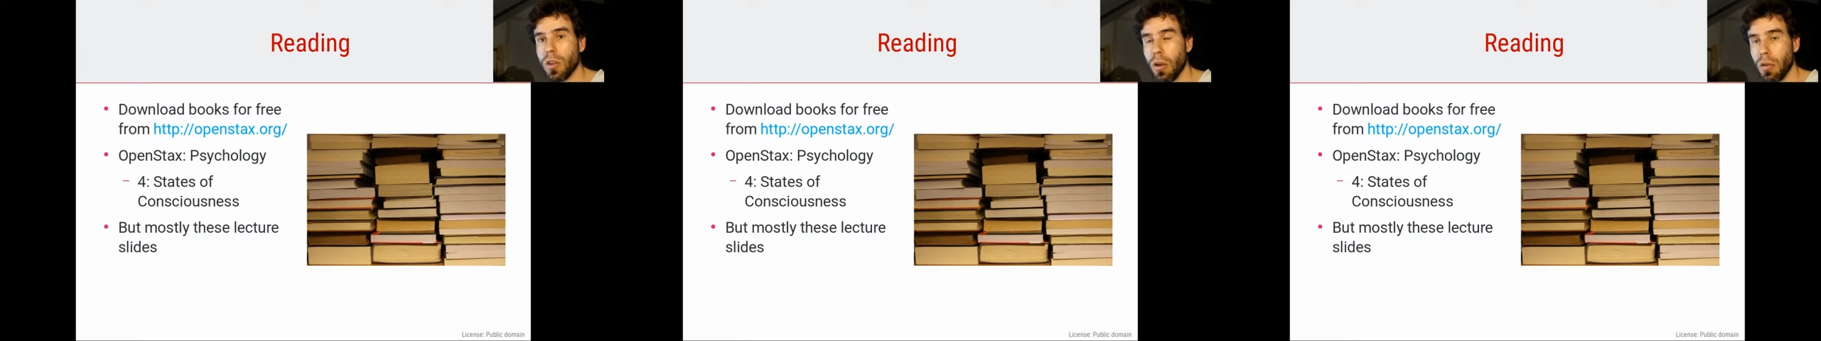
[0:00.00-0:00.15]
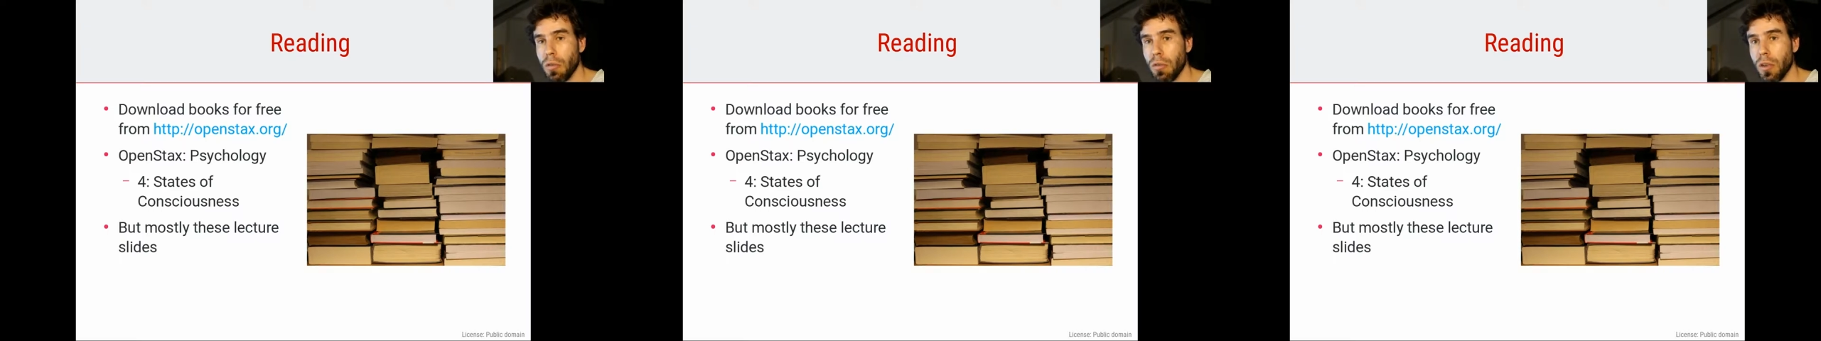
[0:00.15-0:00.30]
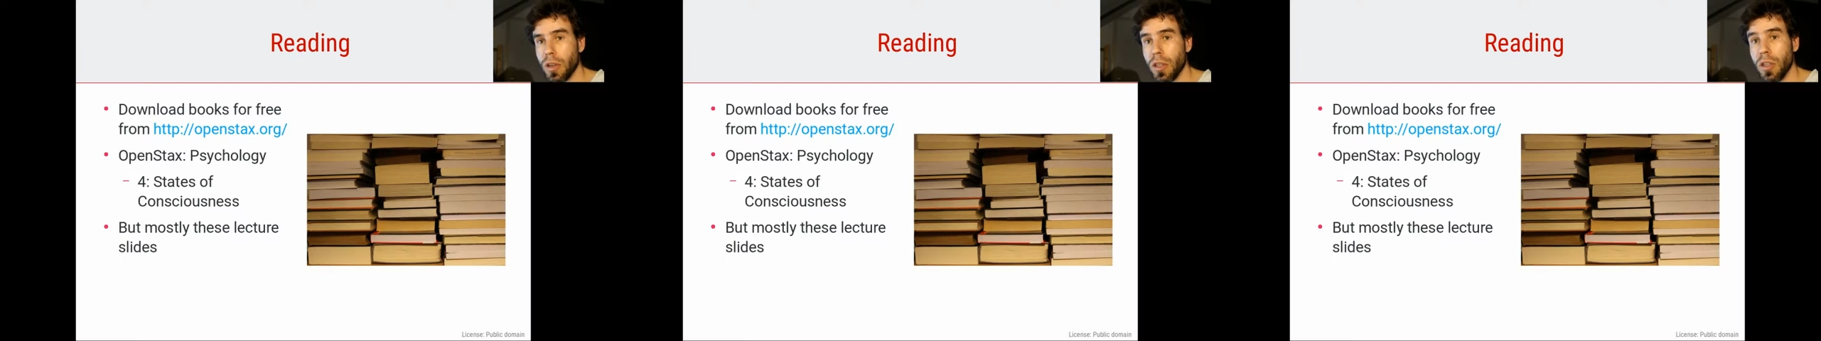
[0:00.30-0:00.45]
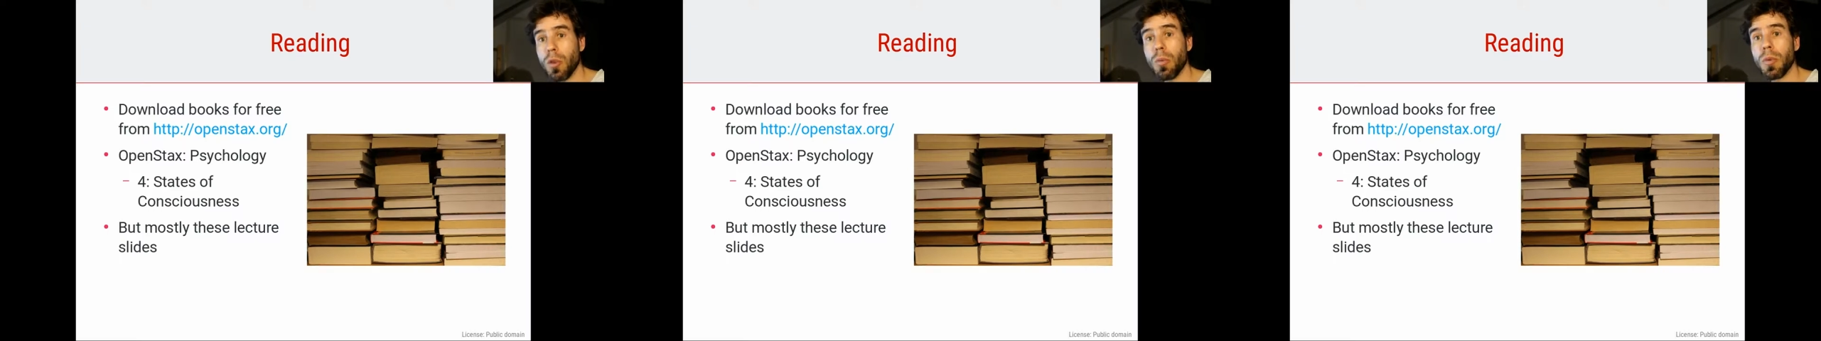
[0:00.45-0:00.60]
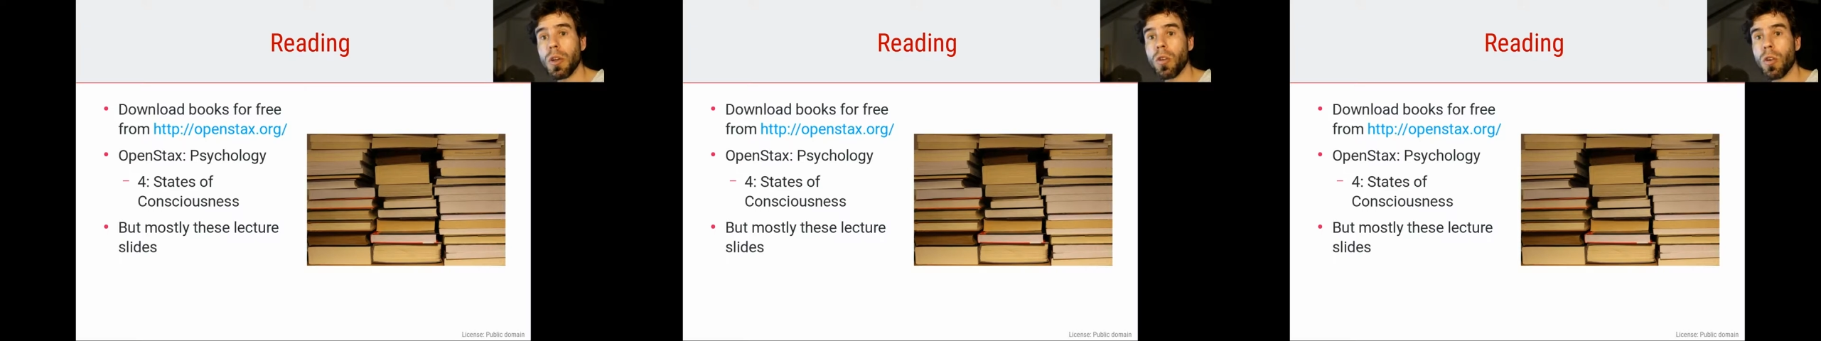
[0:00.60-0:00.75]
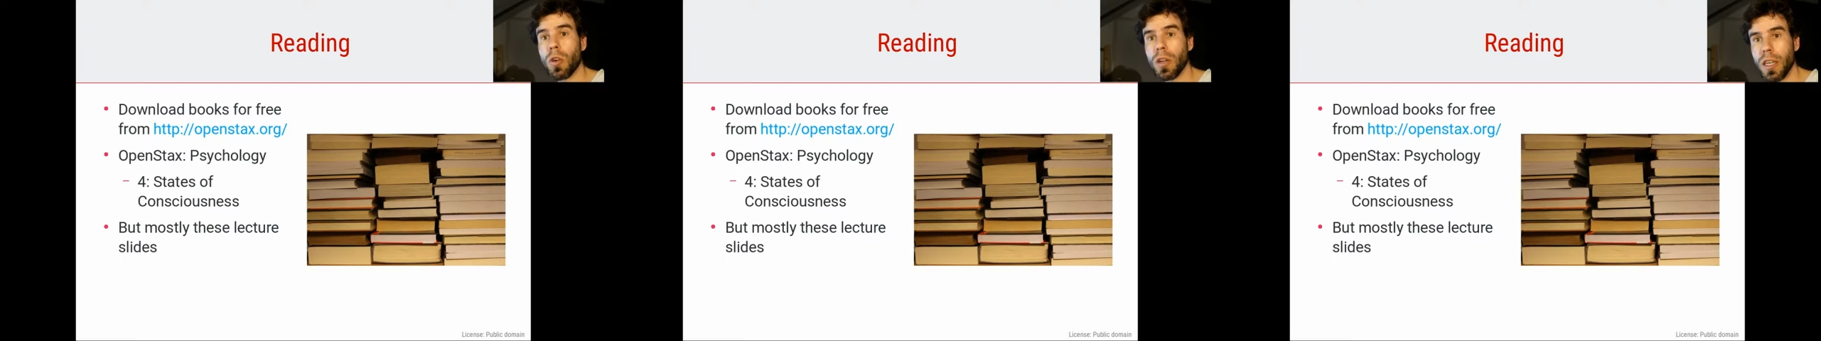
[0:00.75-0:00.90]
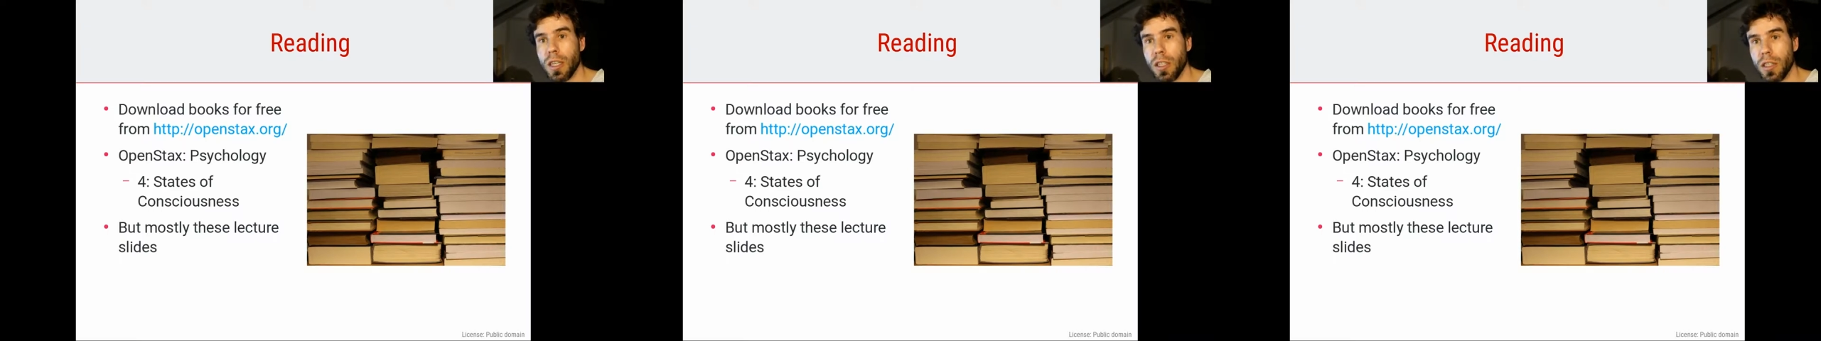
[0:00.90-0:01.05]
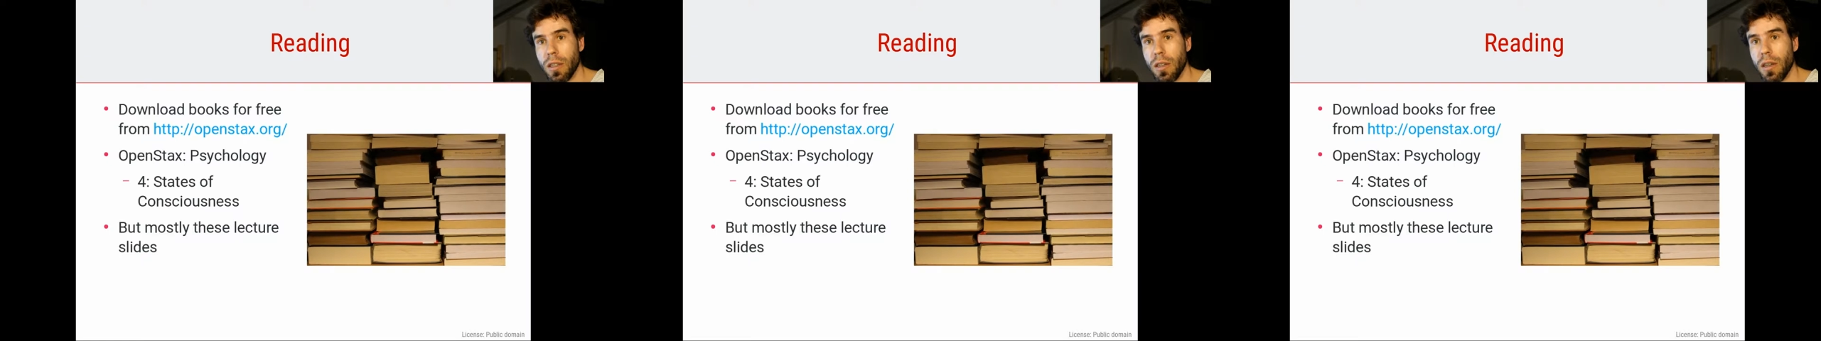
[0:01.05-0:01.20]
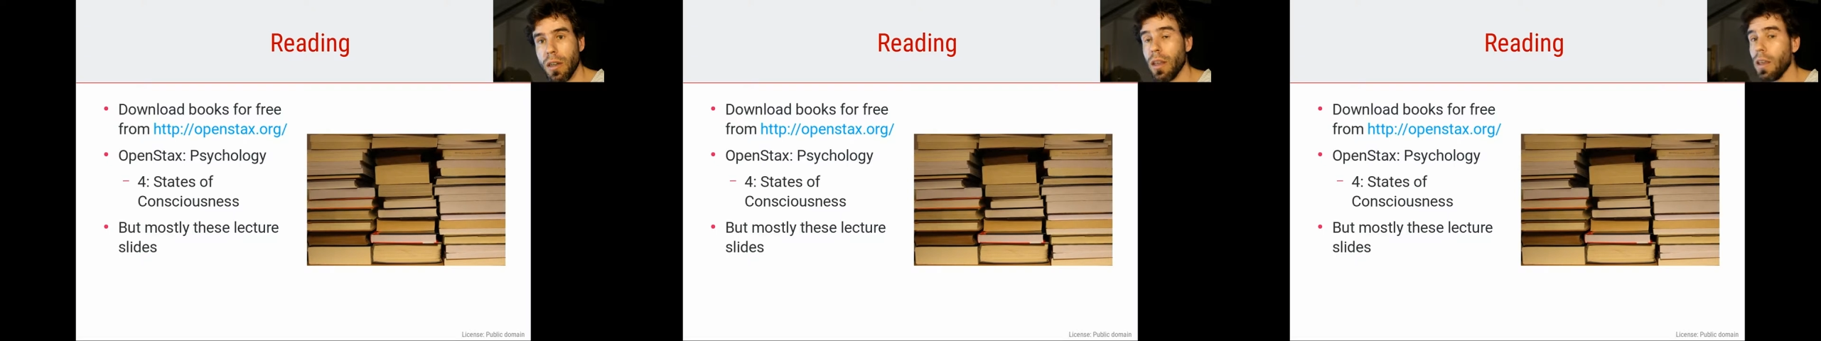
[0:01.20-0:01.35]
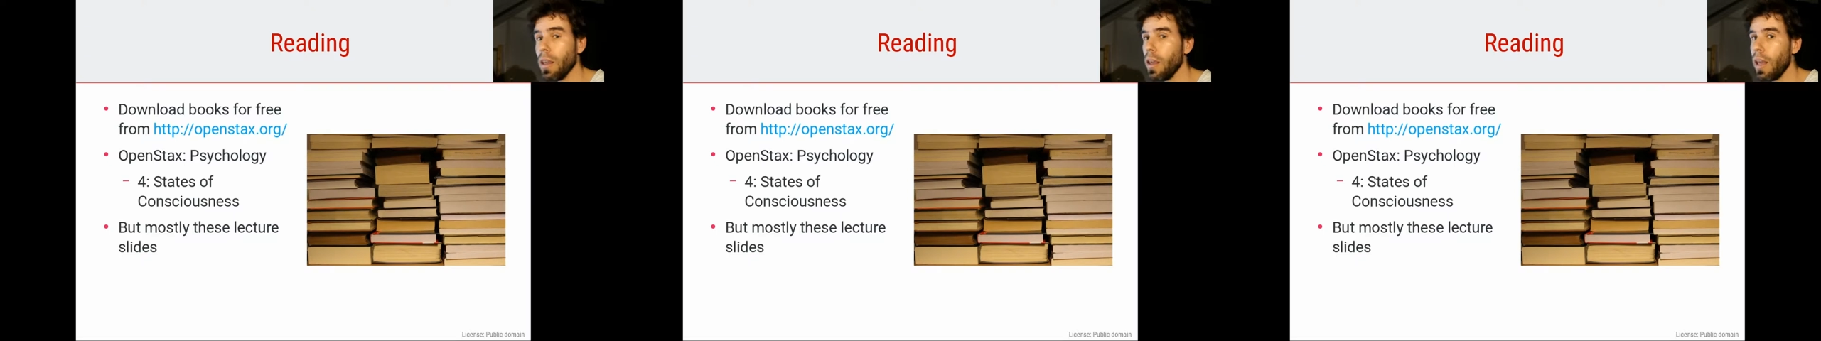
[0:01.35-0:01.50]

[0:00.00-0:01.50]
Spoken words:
of human cognition